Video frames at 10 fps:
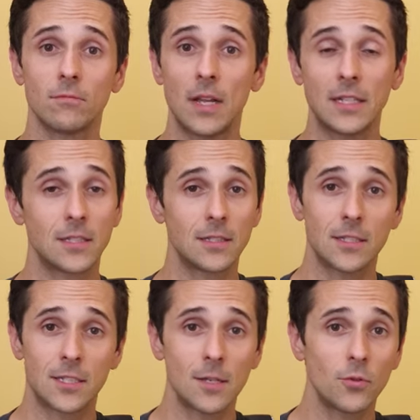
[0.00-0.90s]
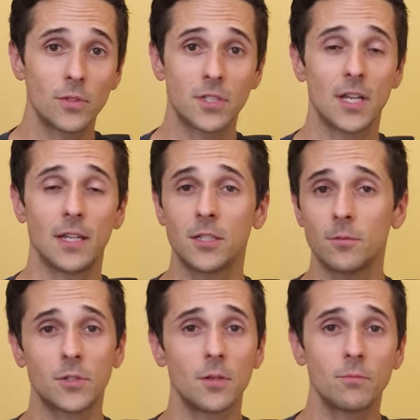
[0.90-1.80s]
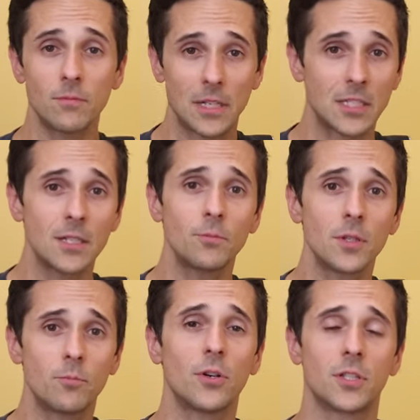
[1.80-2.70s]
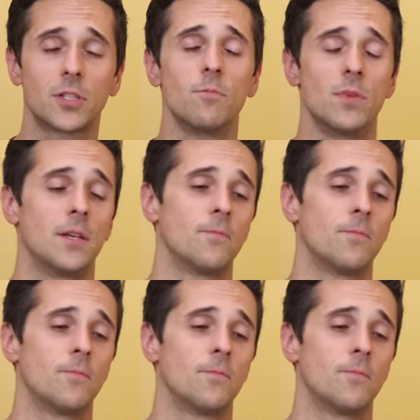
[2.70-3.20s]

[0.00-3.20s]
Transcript: That's simple and set, as simply put as can be.